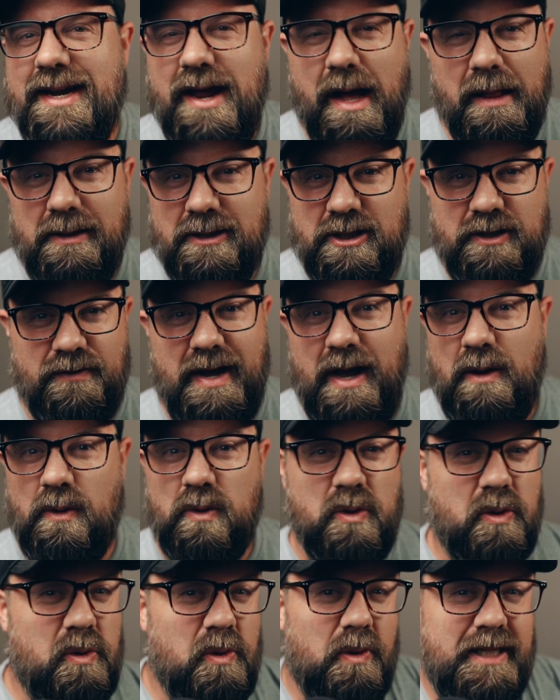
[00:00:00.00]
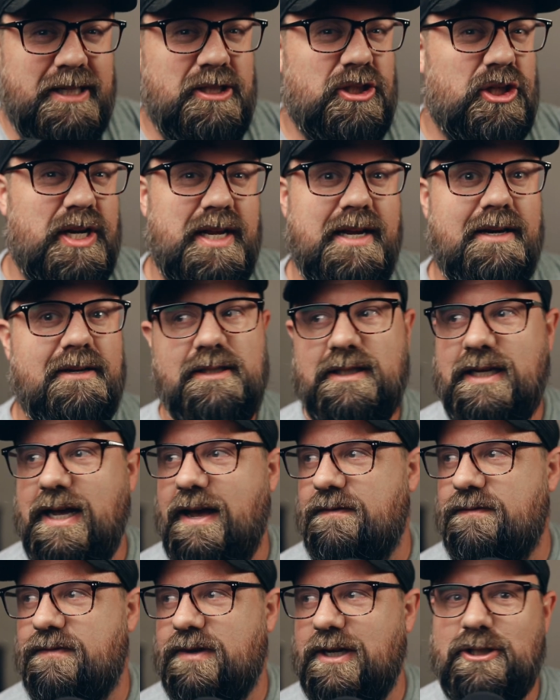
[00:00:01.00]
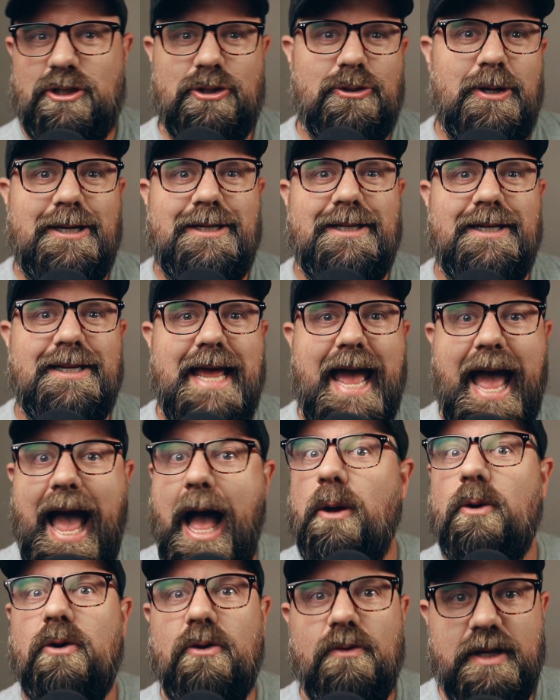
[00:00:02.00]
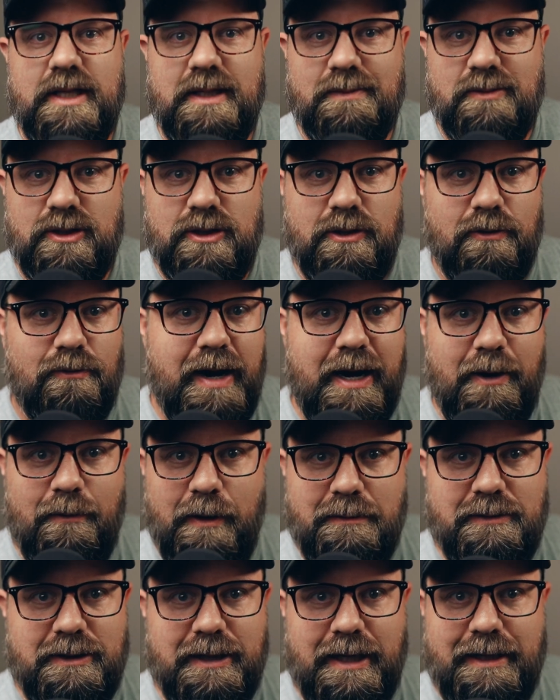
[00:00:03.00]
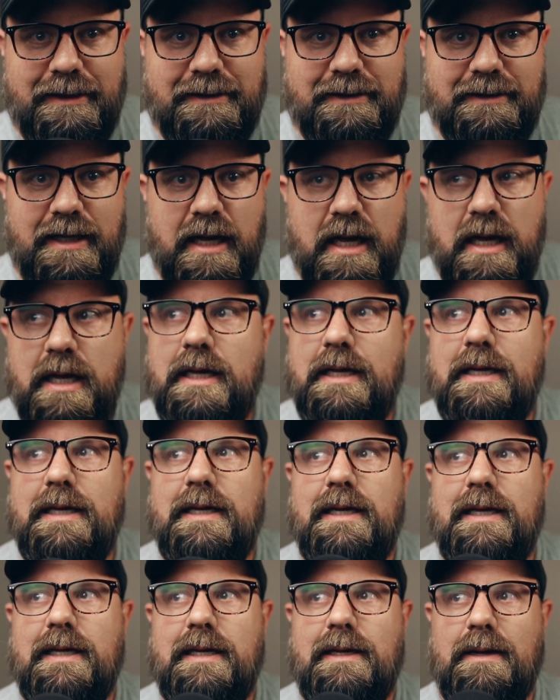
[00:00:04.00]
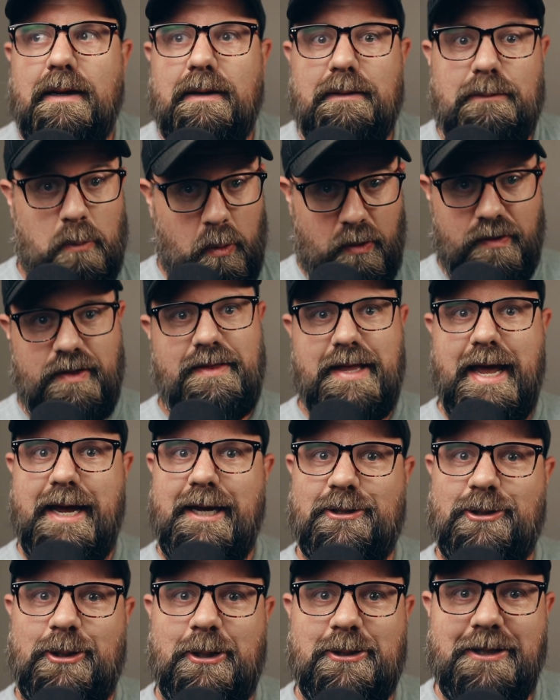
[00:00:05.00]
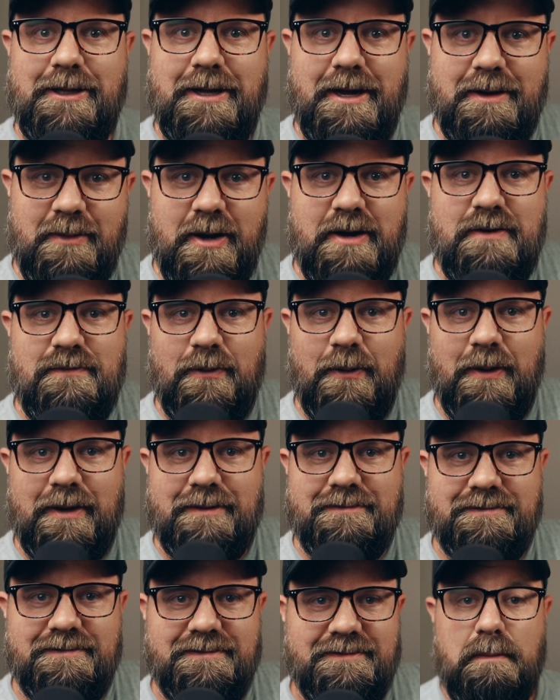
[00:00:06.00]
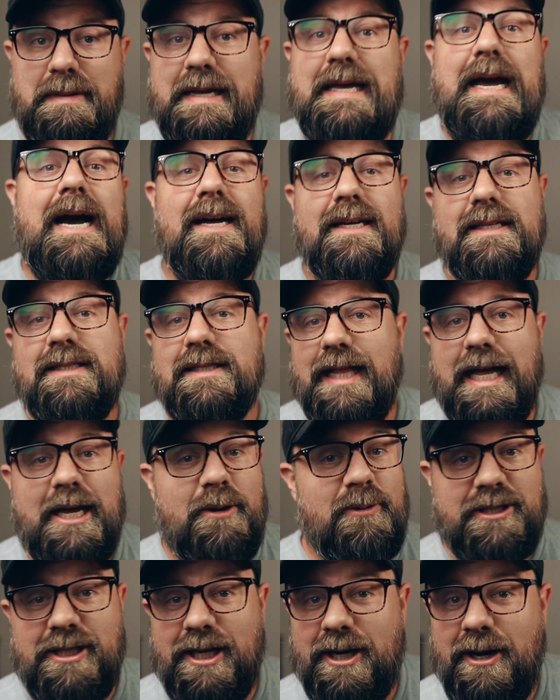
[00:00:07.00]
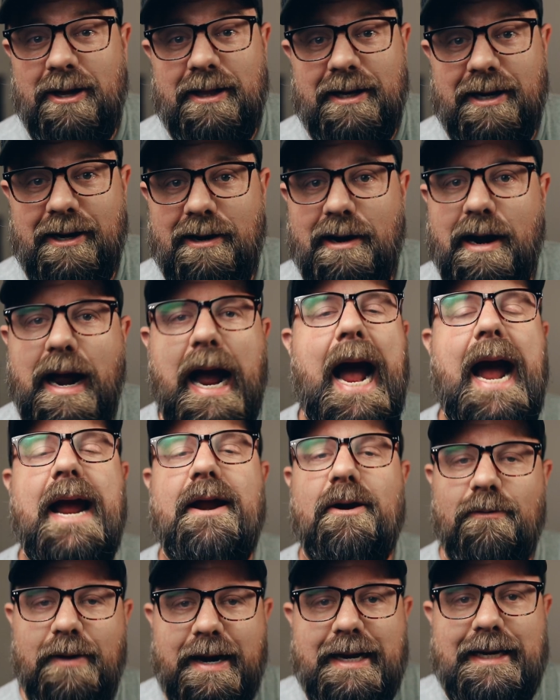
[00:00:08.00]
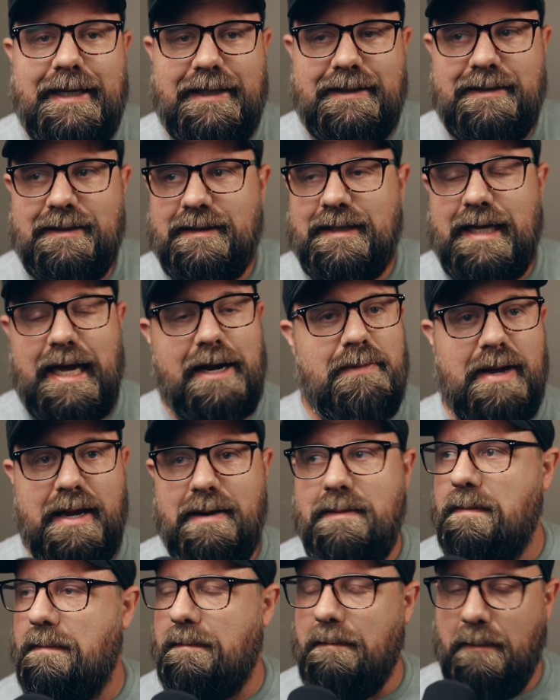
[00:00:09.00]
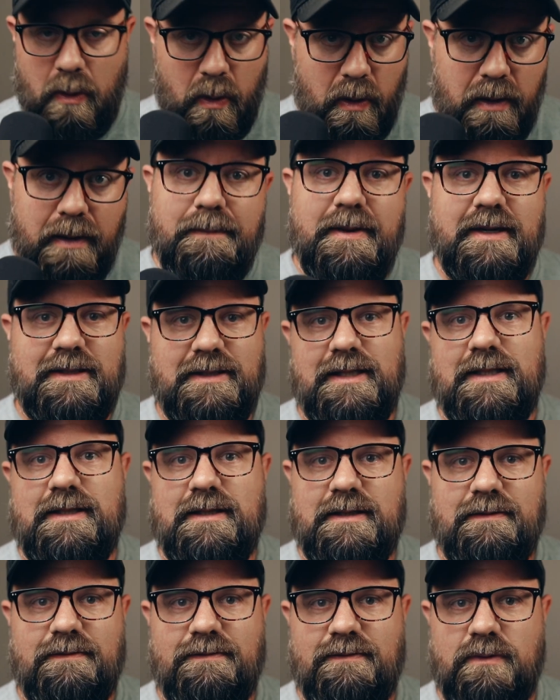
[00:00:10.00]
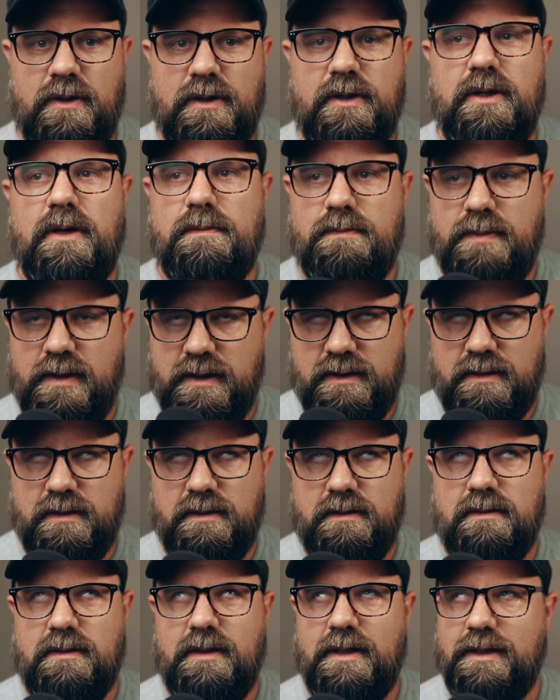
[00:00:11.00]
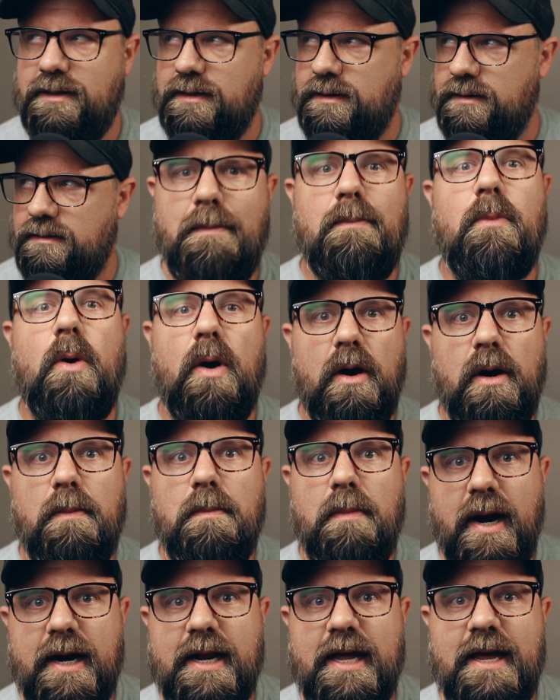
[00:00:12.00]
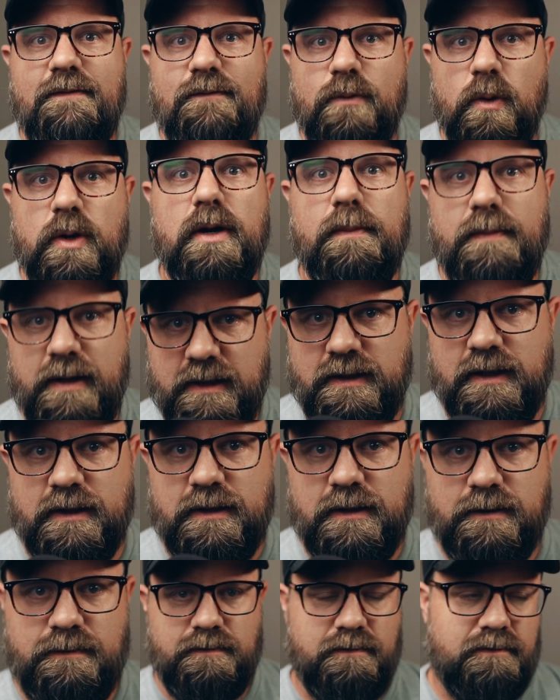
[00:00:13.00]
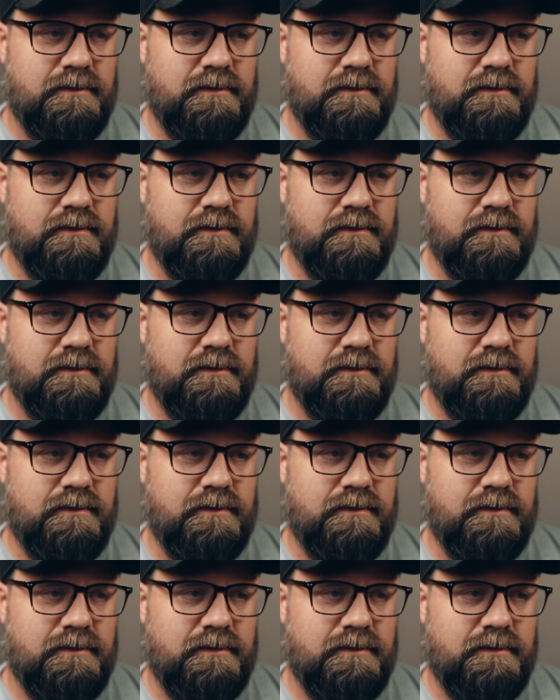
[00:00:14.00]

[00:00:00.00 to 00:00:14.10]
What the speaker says: knowledge of how Google engineers have constructed algorithms to rank websites, well, then they can charge a lot of money for it. Because, like we said earlier, higher rankings can mean more business for your business. More money for your business.